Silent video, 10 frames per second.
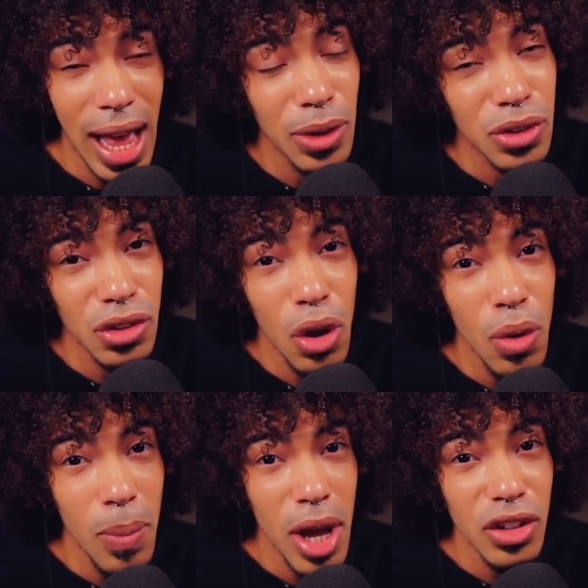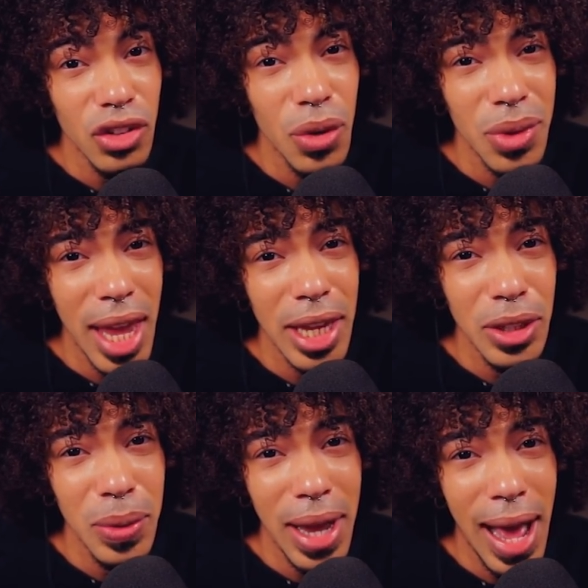out so much. So
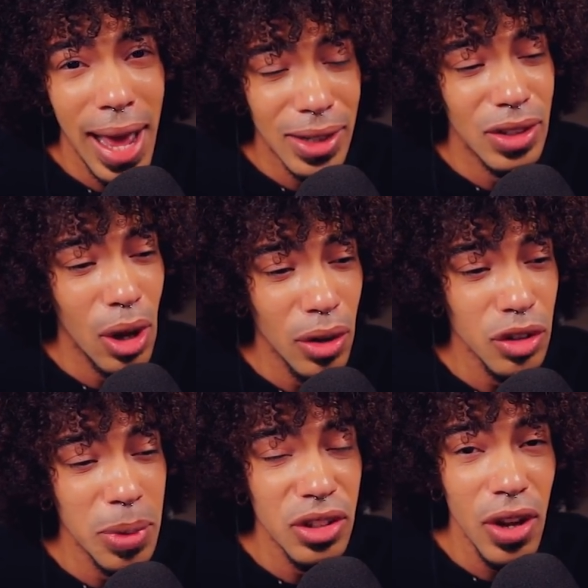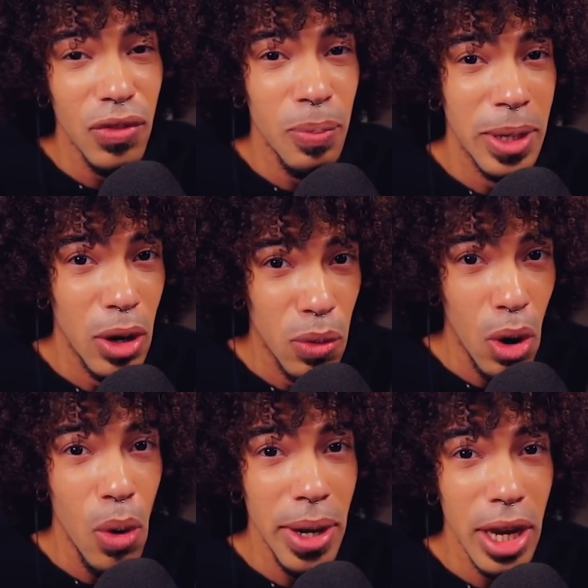thank you guys. The ultimates have been
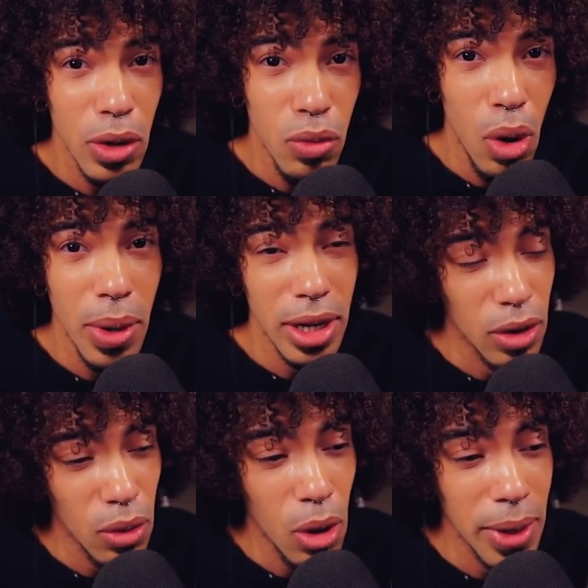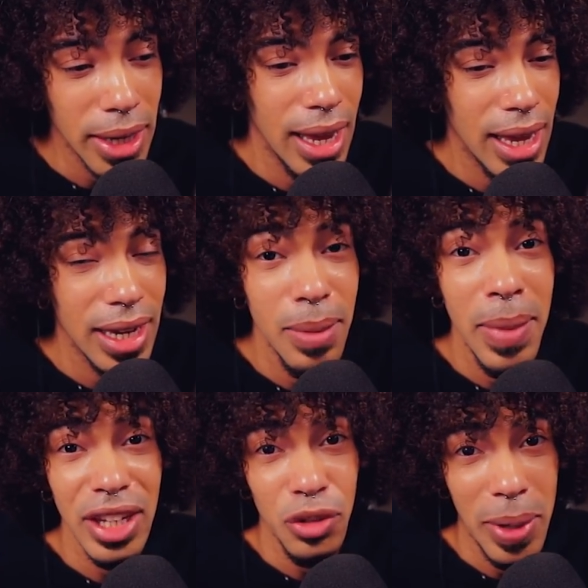growing and growing and growing and it
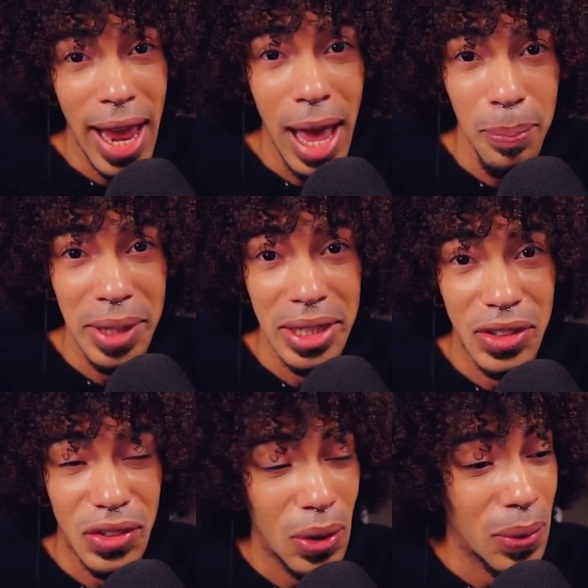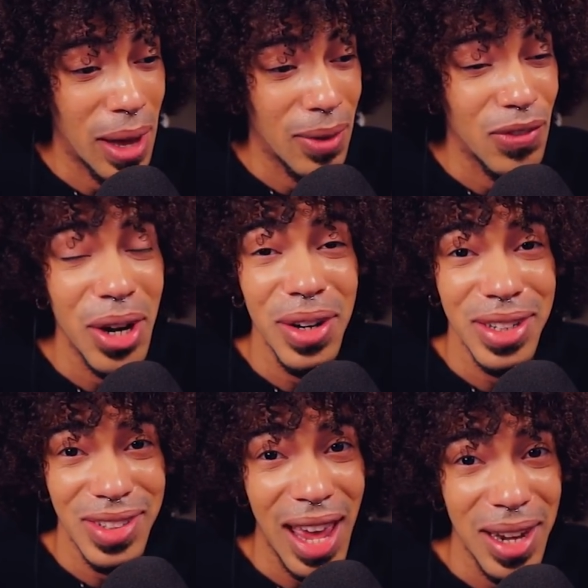makes me happy. So I'm very
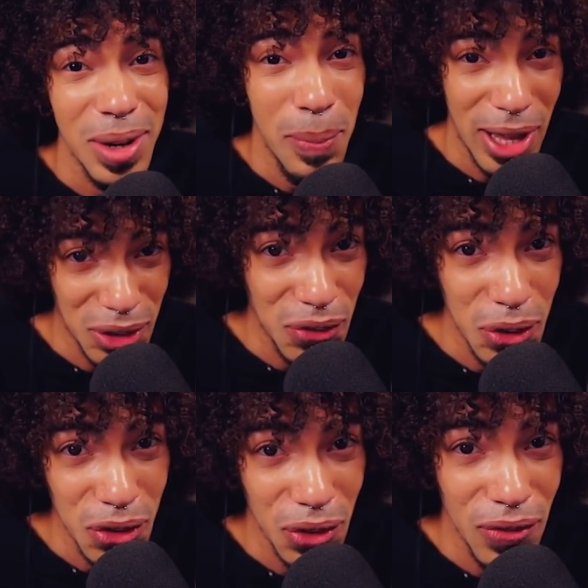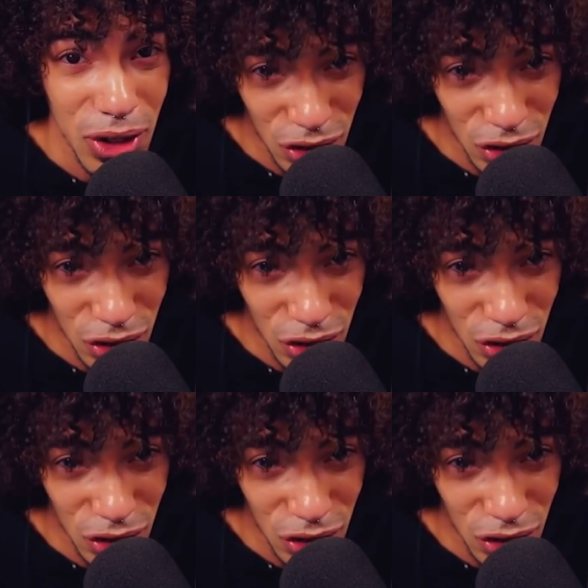excited about the future of this